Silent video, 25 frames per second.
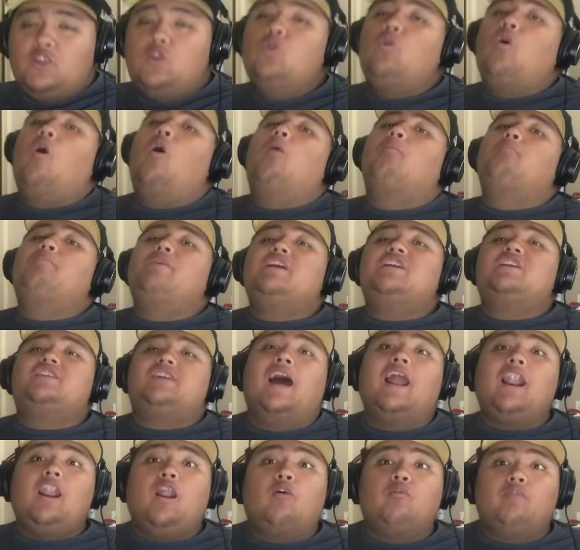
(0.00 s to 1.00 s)
You gonna be
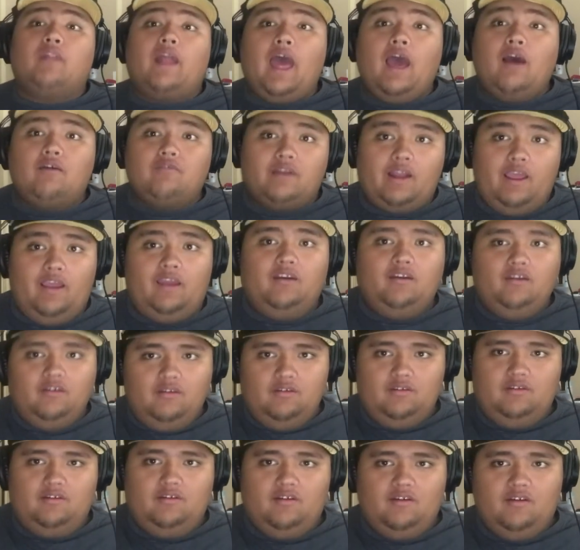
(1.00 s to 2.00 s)
jello now,
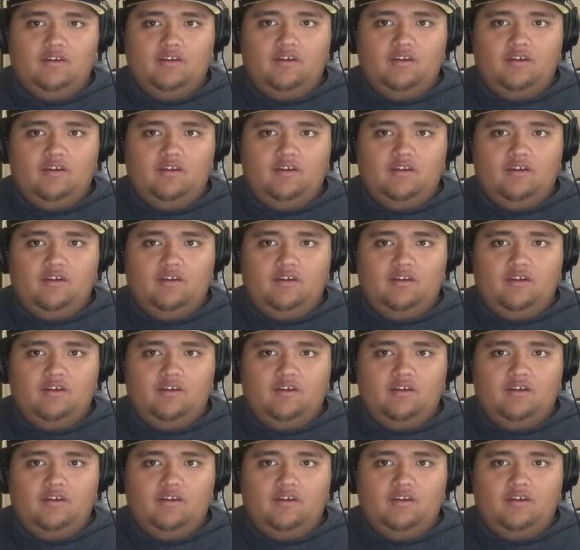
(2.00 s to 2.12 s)
nigga.